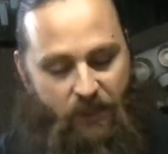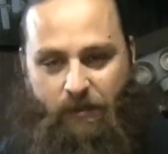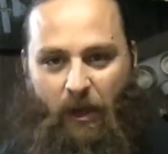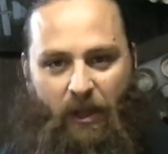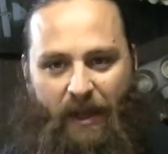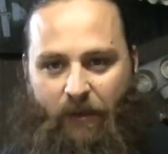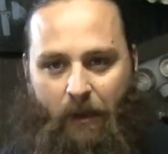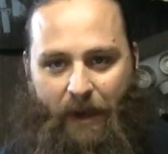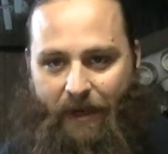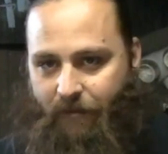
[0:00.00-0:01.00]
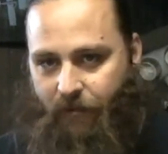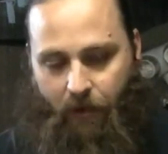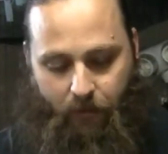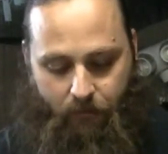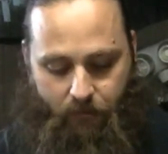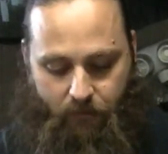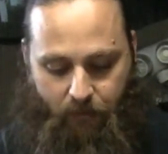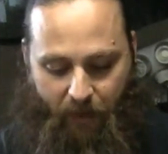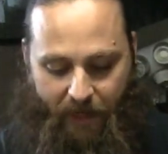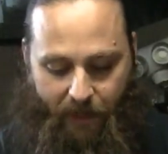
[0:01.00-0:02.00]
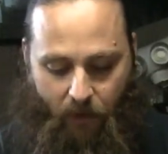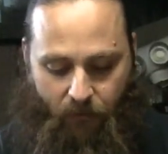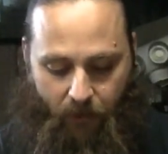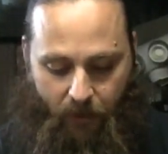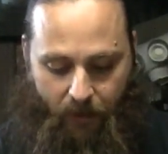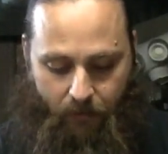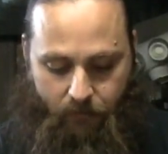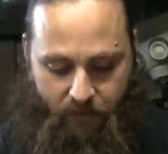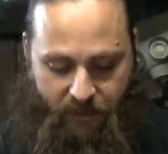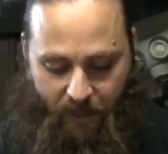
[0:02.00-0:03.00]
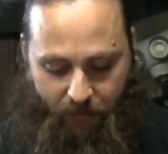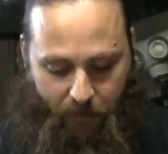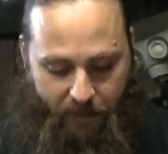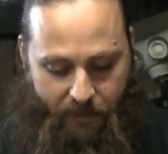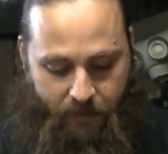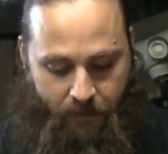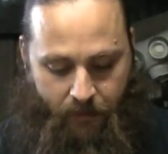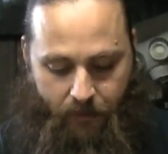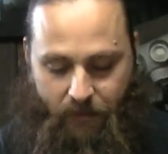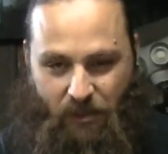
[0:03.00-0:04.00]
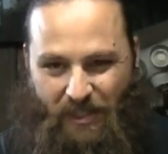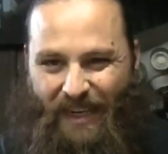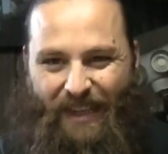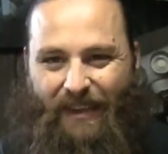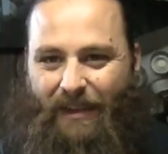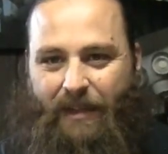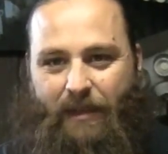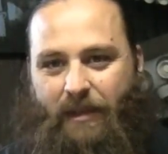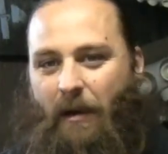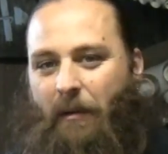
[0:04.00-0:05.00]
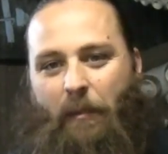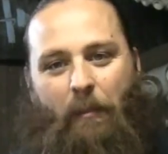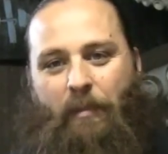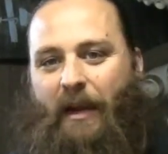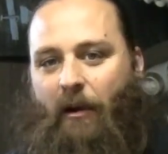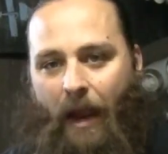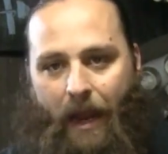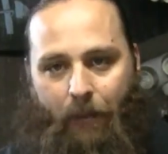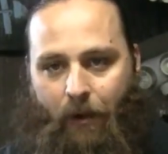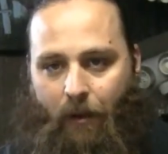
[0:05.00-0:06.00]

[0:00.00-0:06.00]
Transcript: level I made for painting over scythe blades. Just anything like this, a bigger hammer,